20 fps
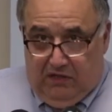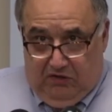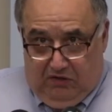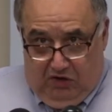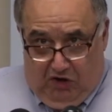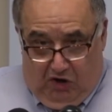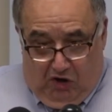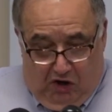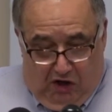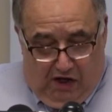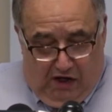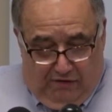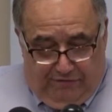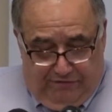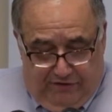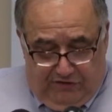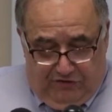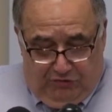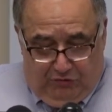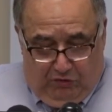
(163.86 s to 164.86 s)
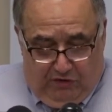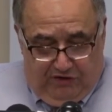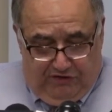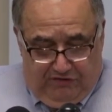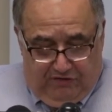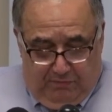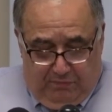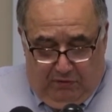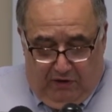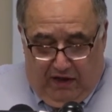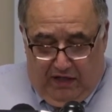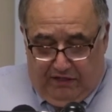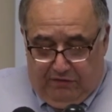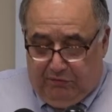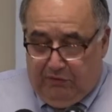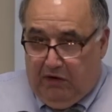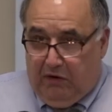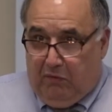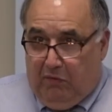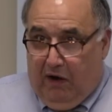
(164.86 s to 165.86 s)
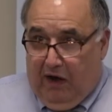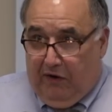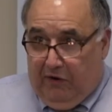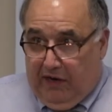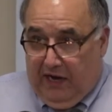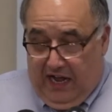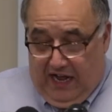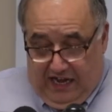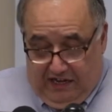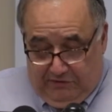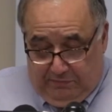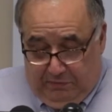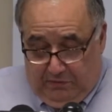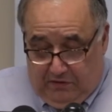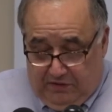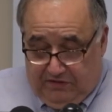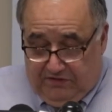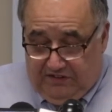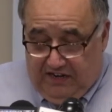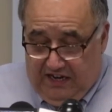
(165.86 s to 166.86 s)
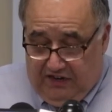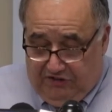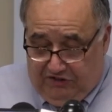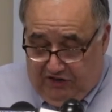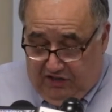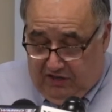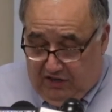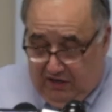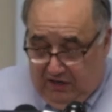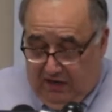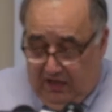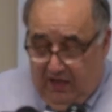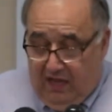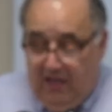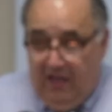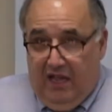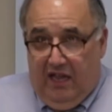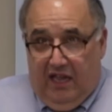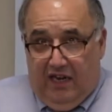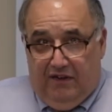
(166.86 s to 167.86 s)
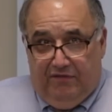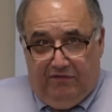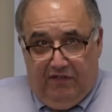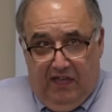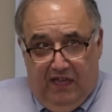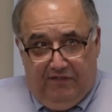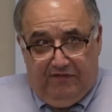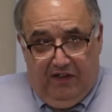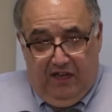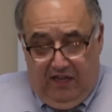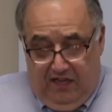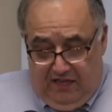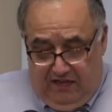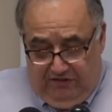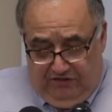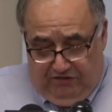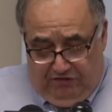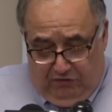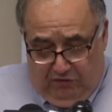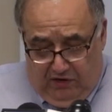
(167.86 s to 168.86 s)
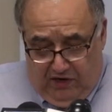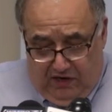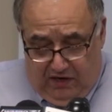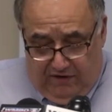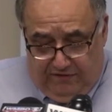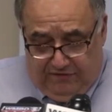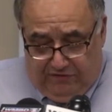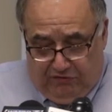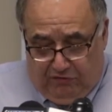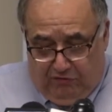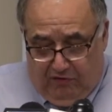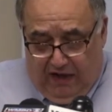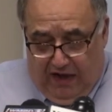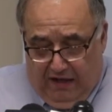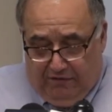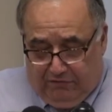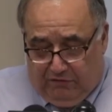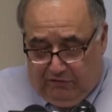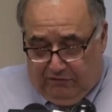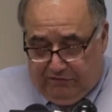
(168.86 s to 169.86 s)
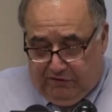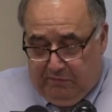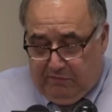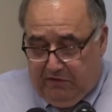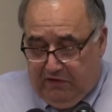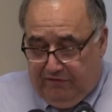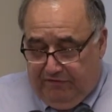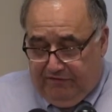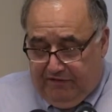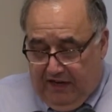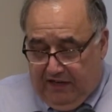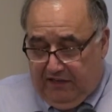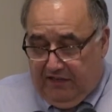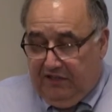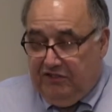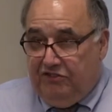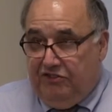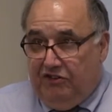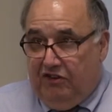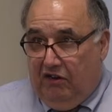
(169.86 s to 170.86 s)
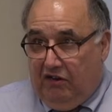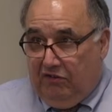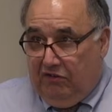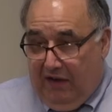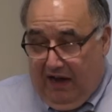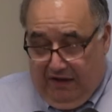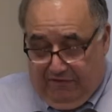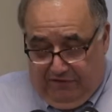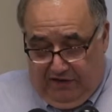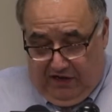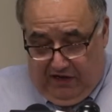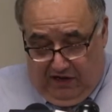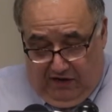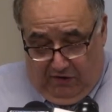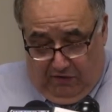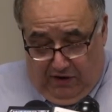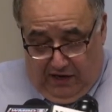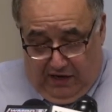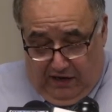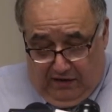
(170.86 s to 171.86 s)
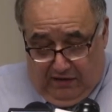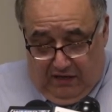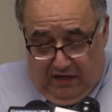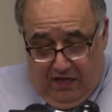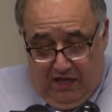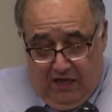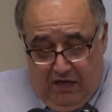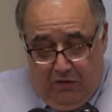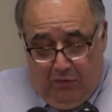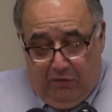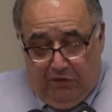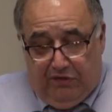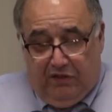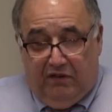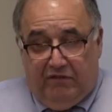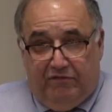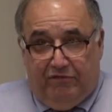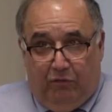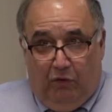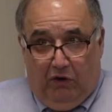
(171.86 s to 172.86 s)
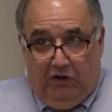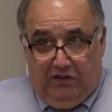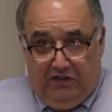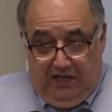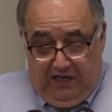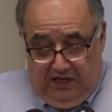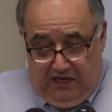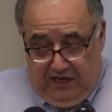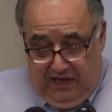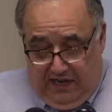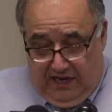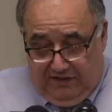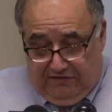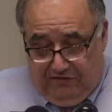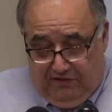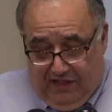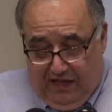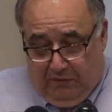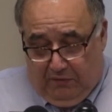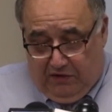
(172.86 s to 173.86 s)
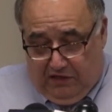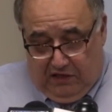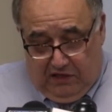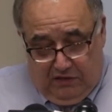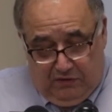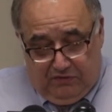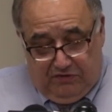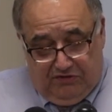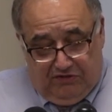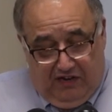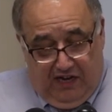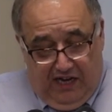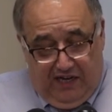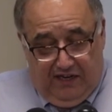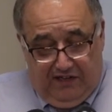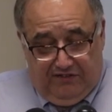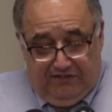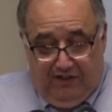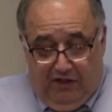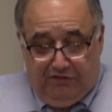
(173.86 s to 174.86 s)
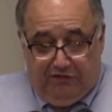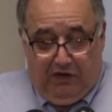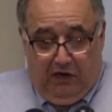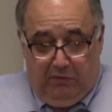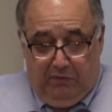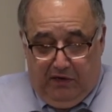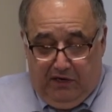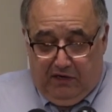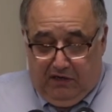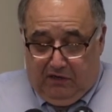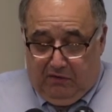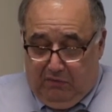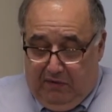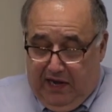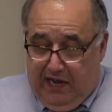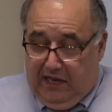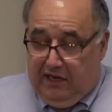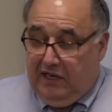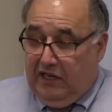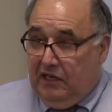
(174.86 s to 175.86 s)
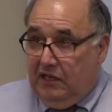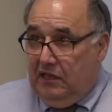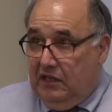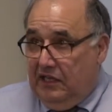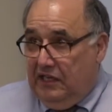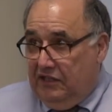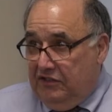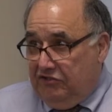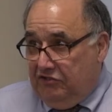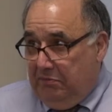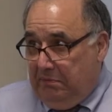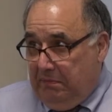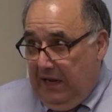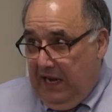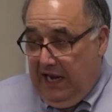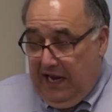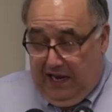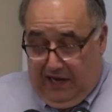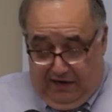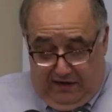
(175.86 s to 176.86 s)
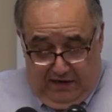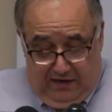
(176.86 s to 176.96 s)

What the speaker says: cough and shortness of breath requiring hospitalization, and if they have a history of travel from an affected geographic area within 14 days. So that would include China, South Korea, Iran, Italy, and Japan.